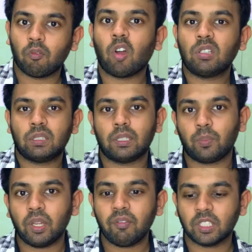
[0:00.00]
watched the
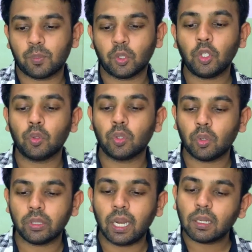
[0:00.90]
previous episode, you would
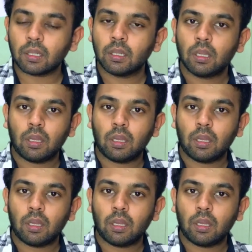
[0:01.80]
know that